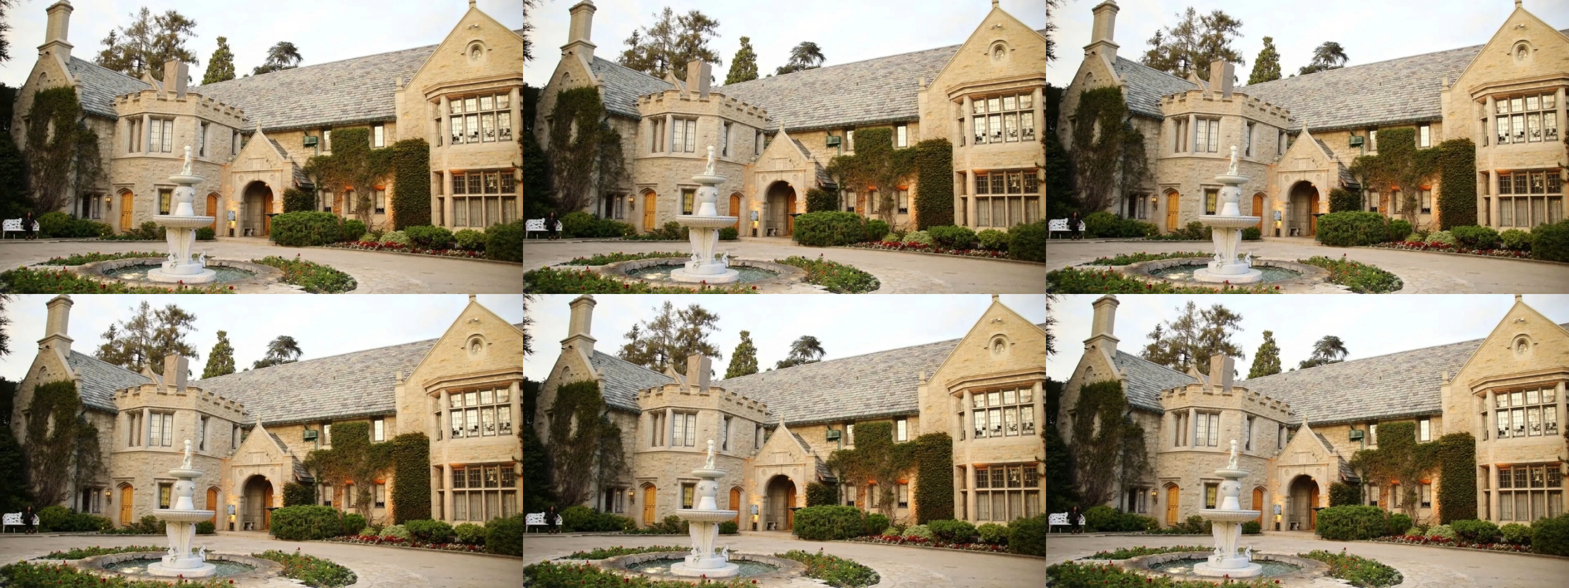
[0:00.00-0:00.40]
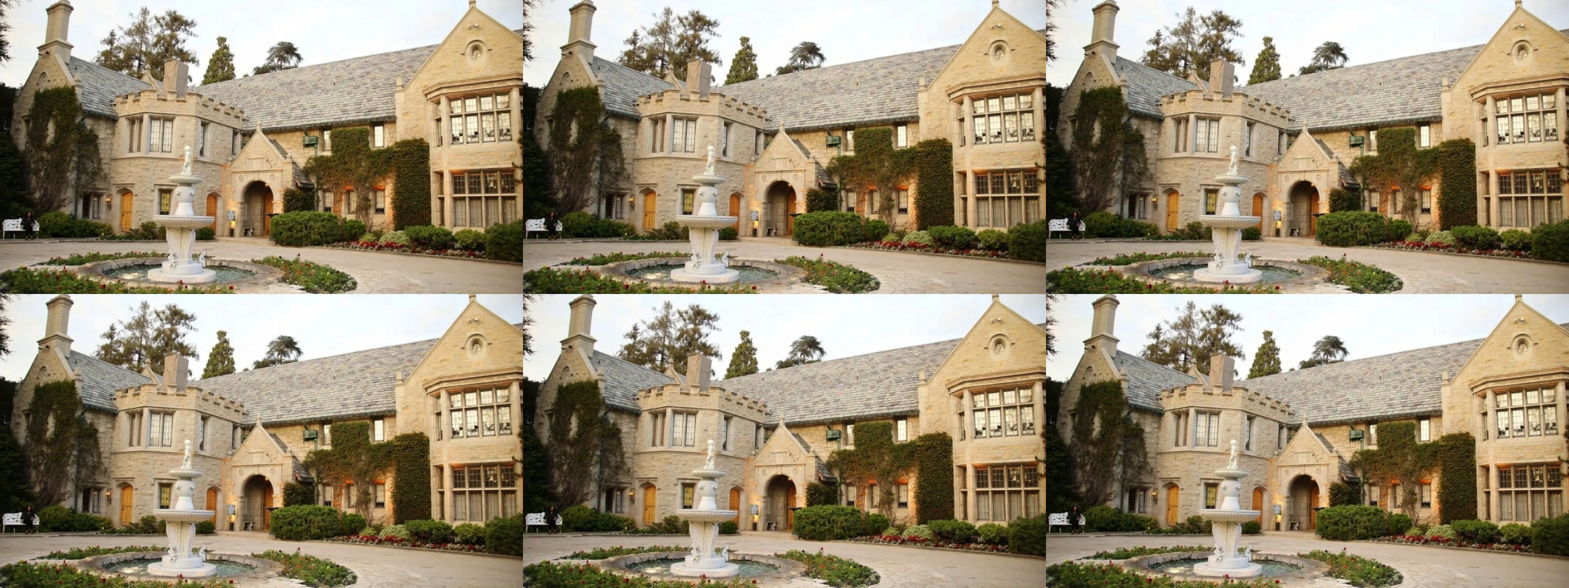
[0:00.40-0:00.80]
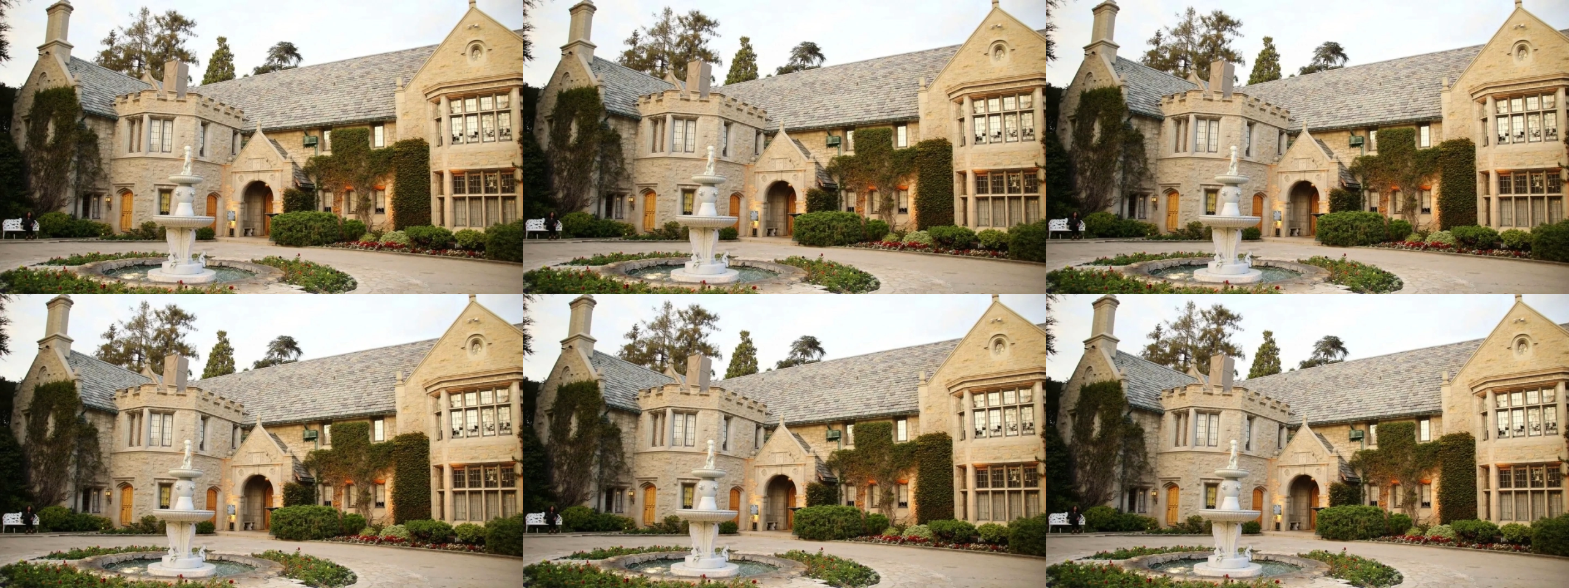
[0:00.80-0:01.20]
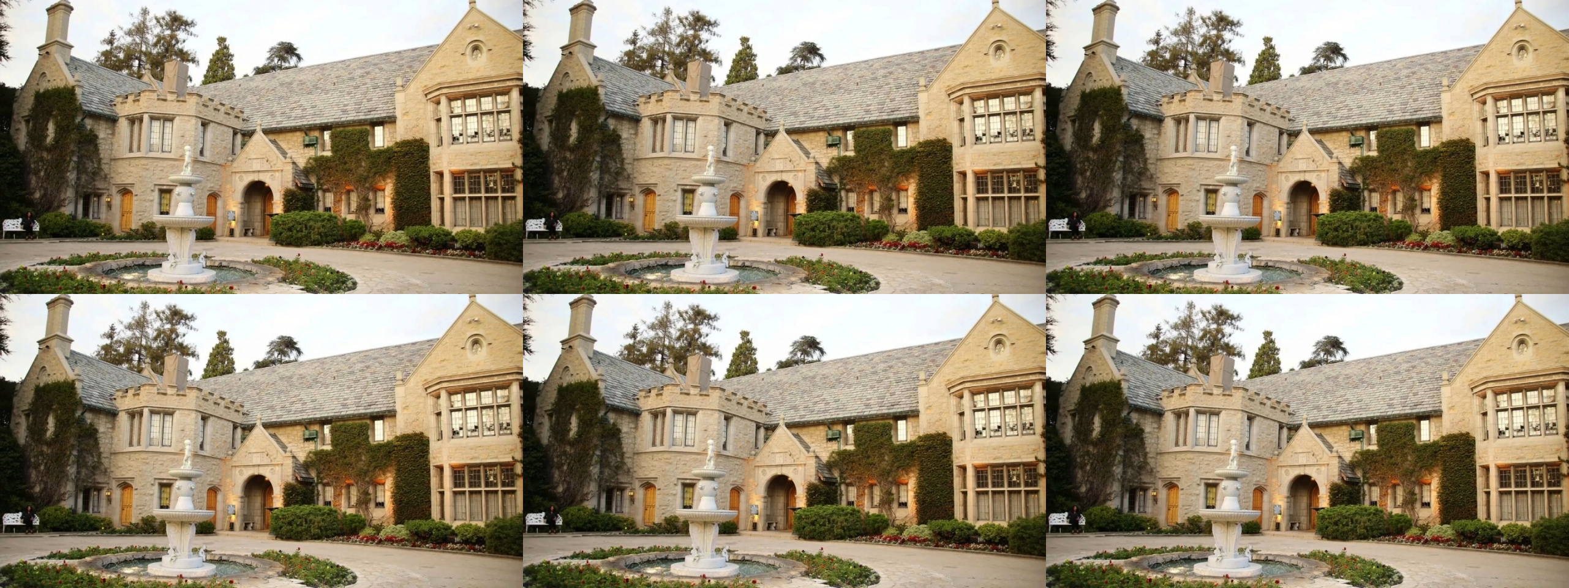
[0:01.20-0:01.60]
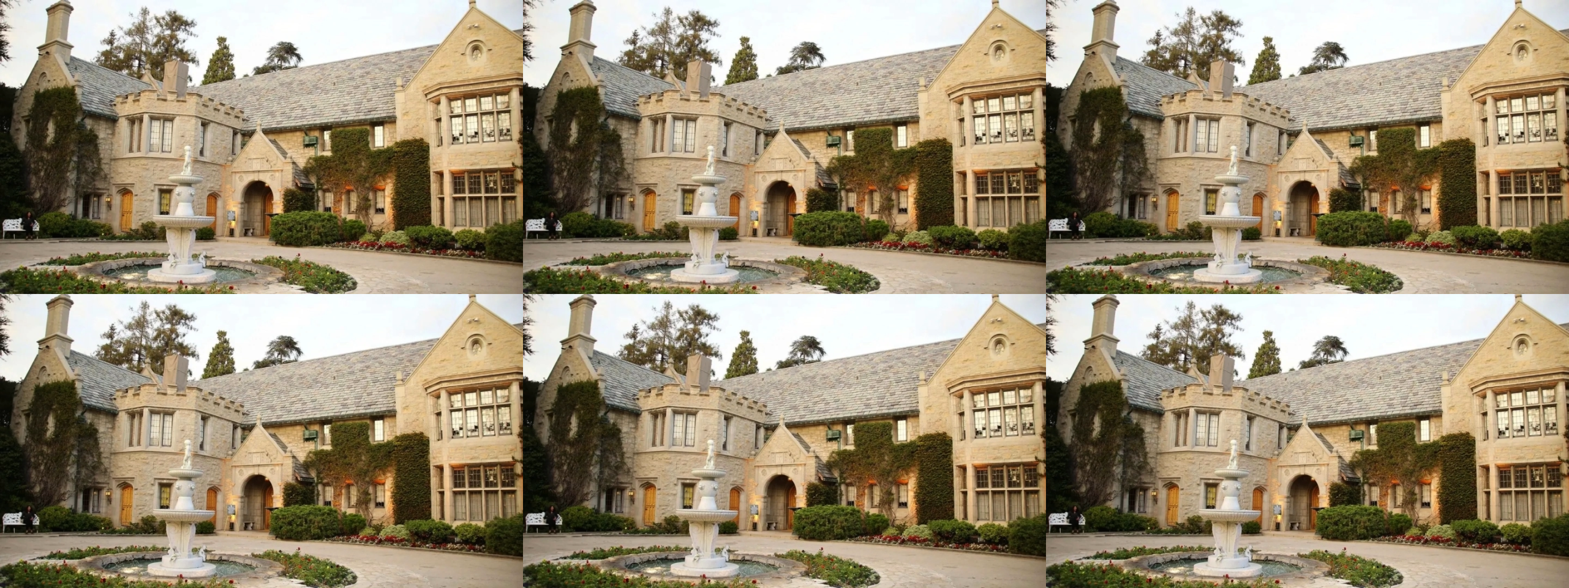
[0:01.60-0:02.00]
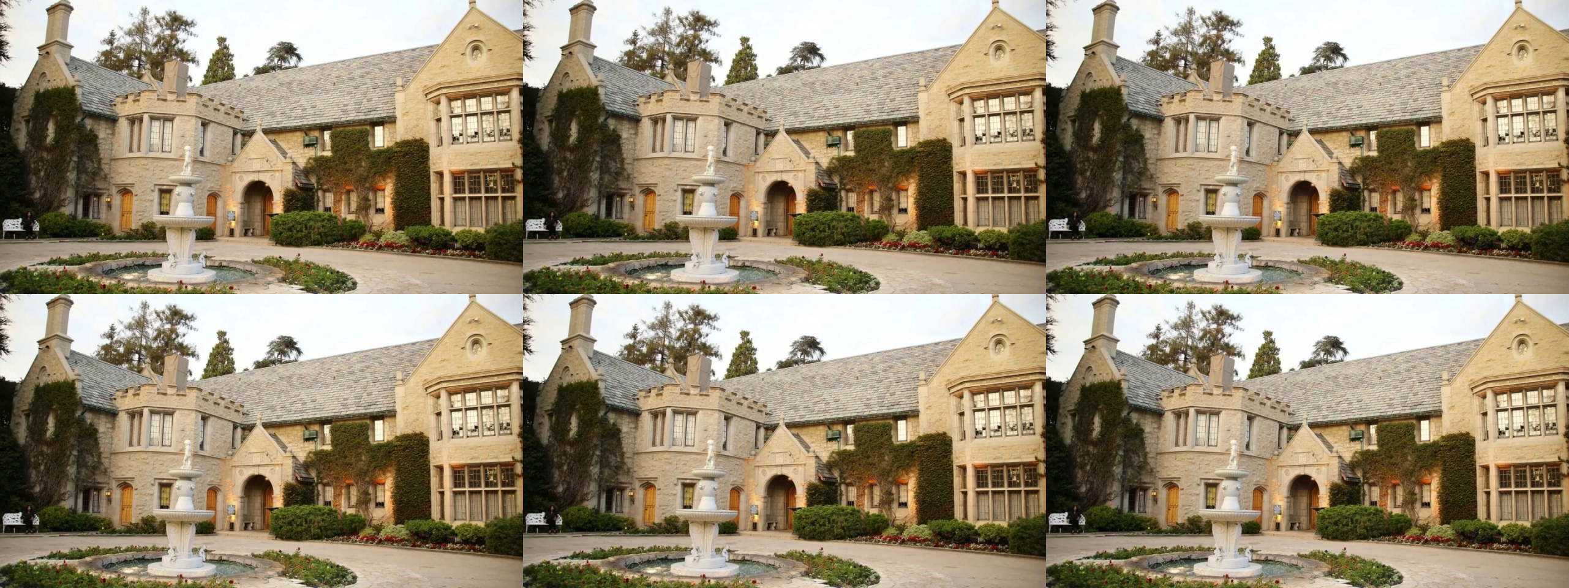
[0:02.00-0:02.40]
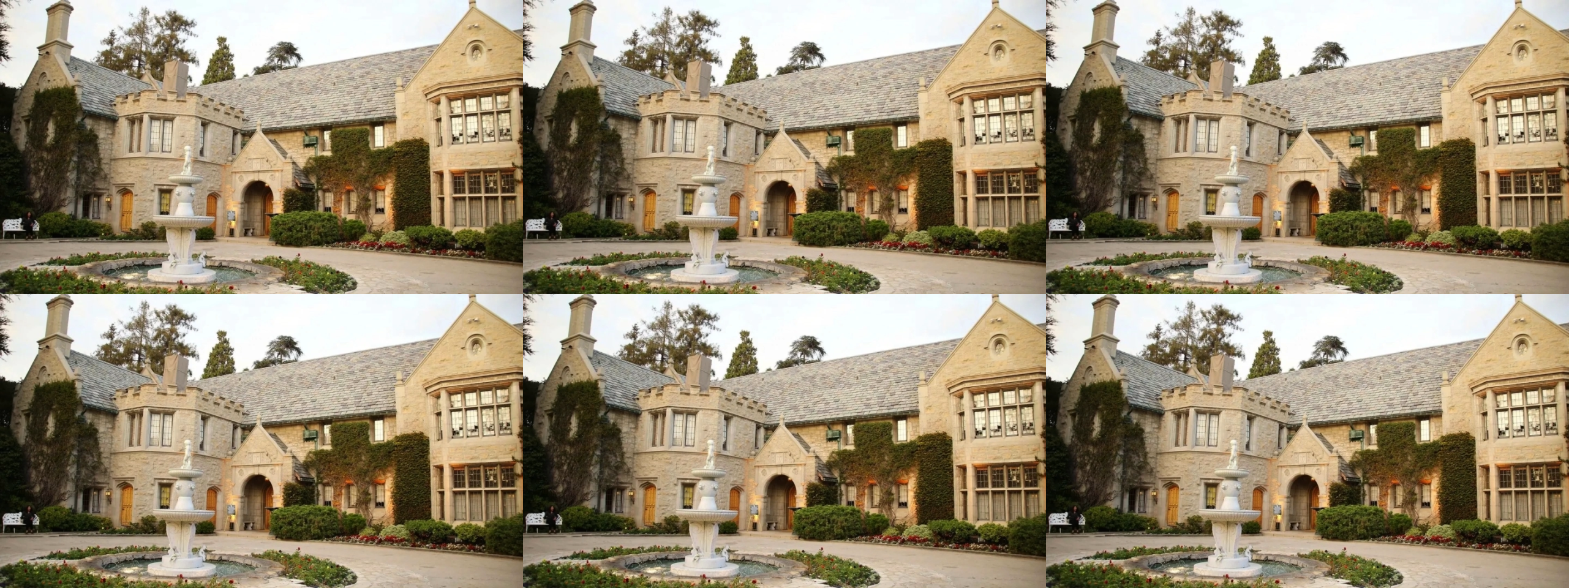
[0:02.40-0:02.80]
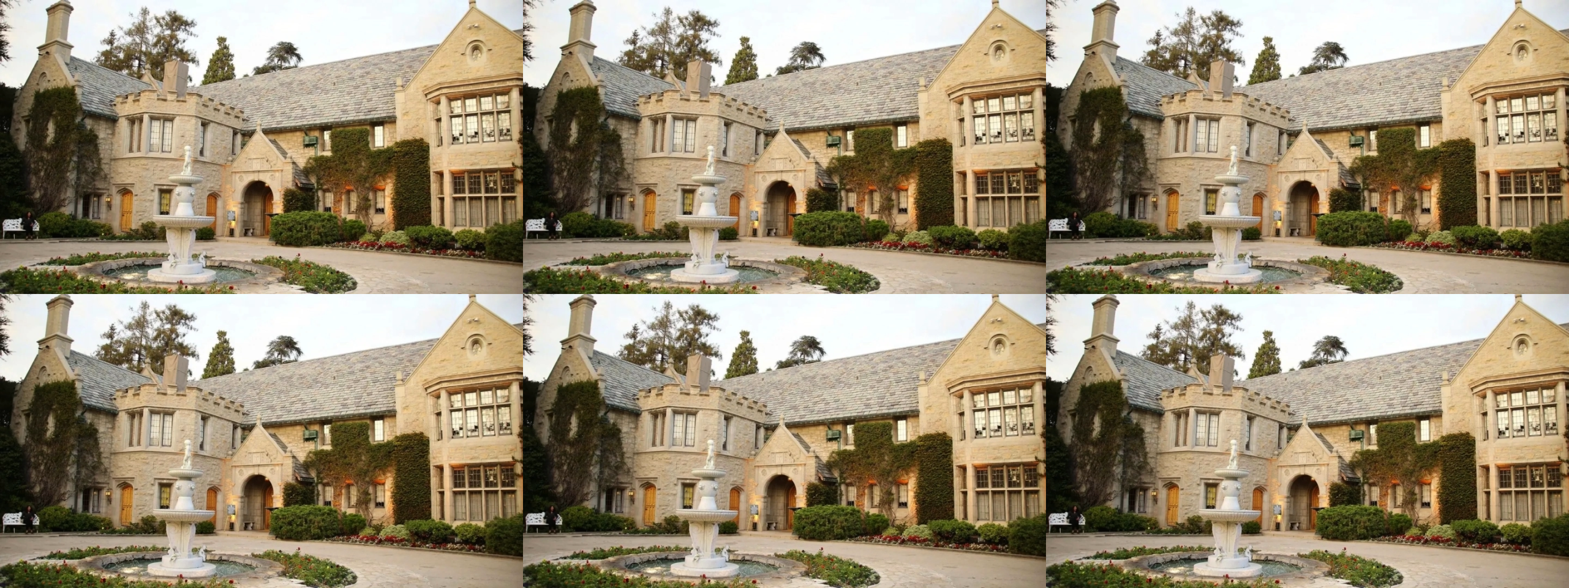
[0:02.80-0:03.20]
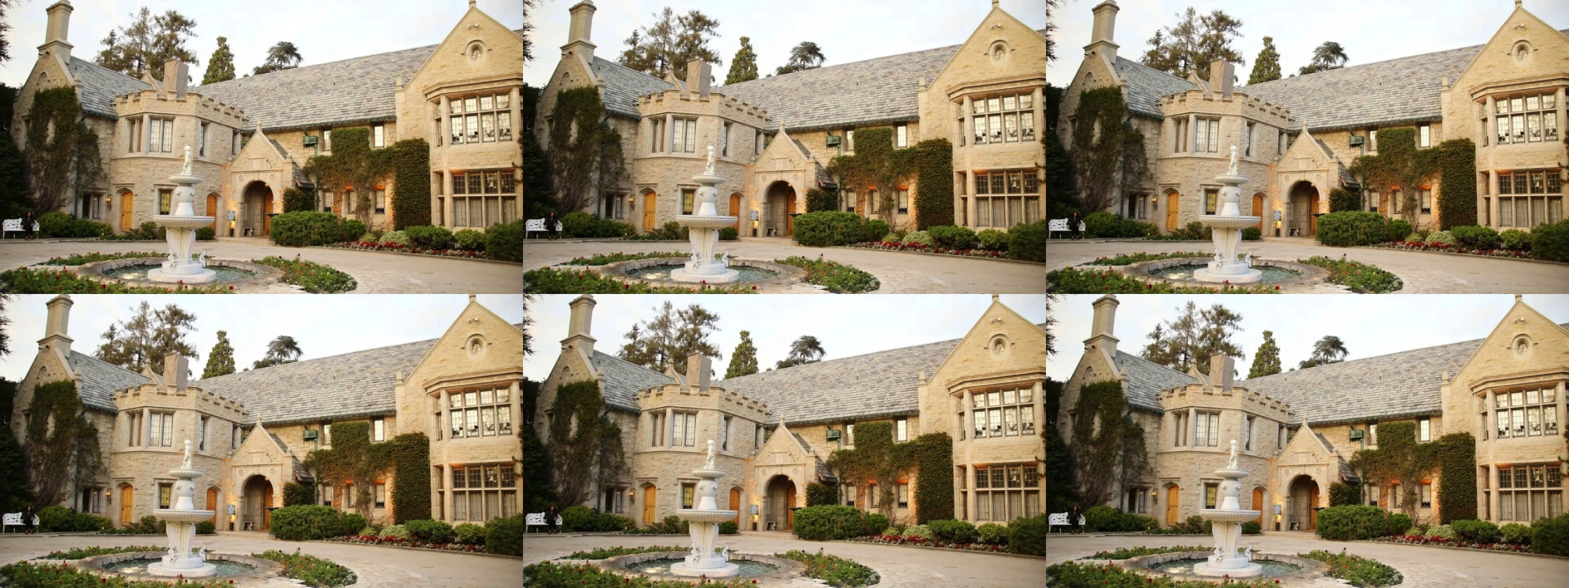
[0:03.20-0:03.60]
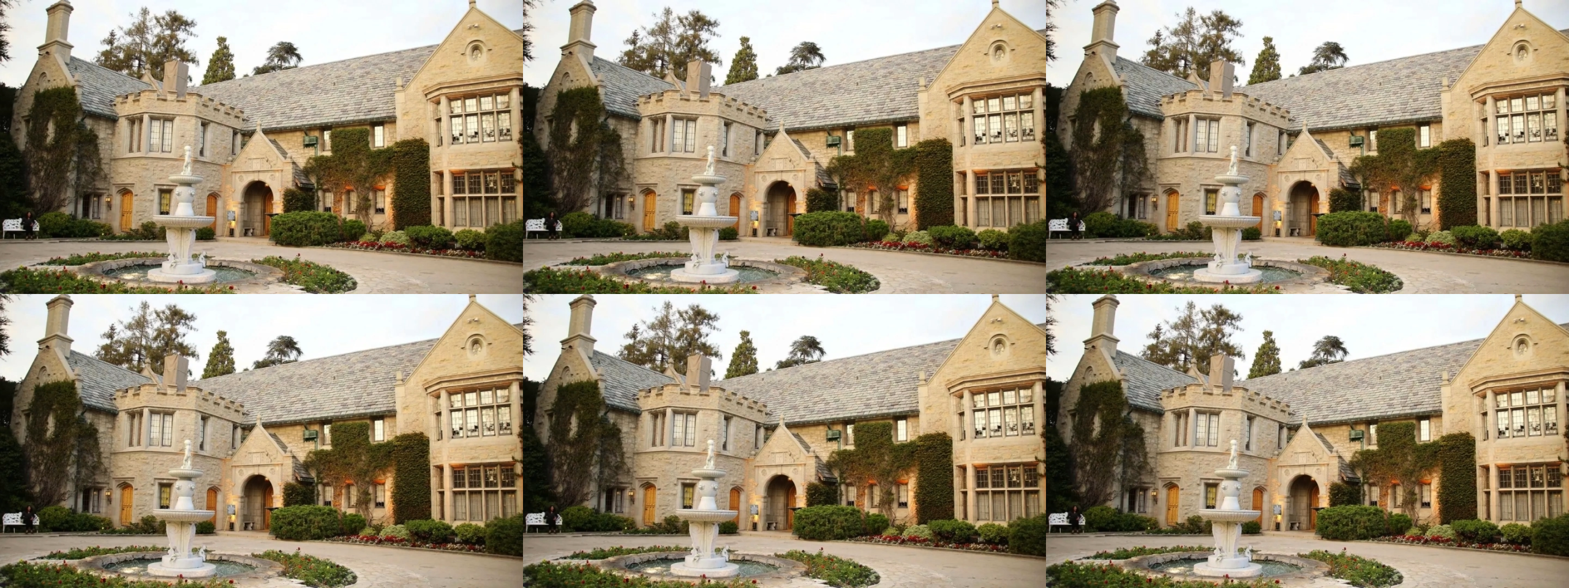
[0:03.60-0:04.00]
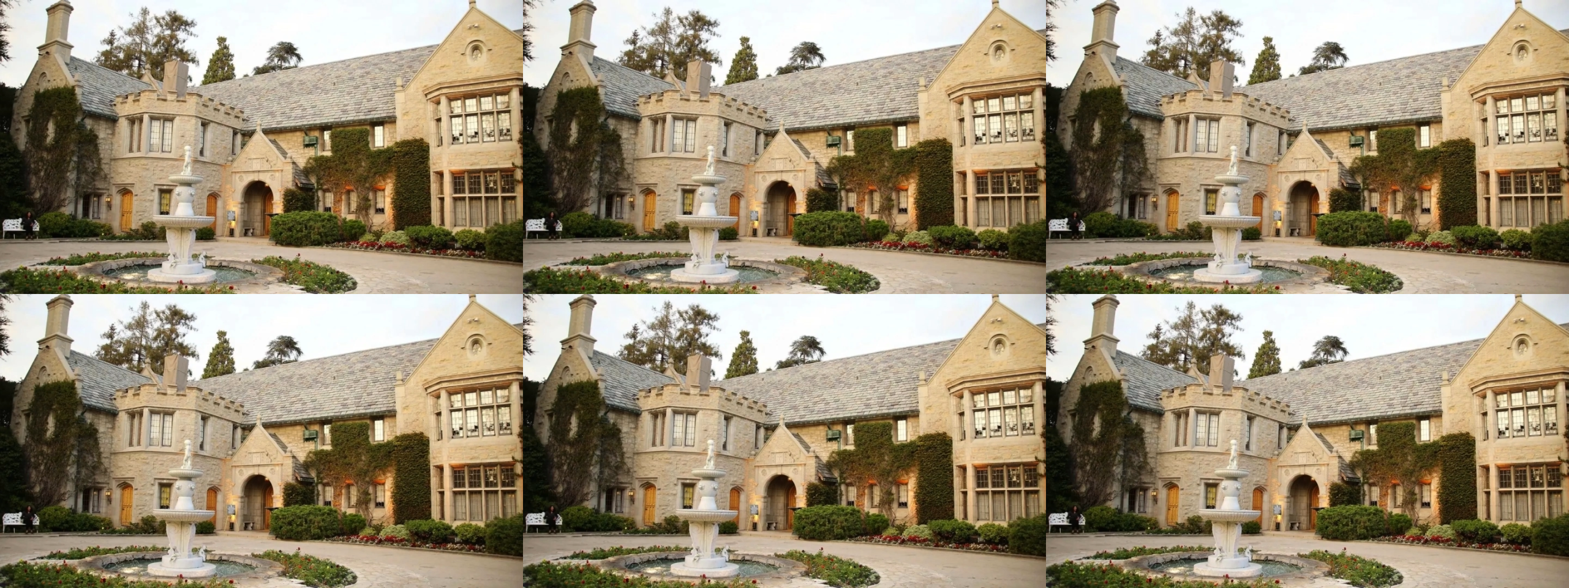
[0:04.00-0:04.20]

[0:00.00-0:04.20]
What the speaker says: [unreadable: no face in view]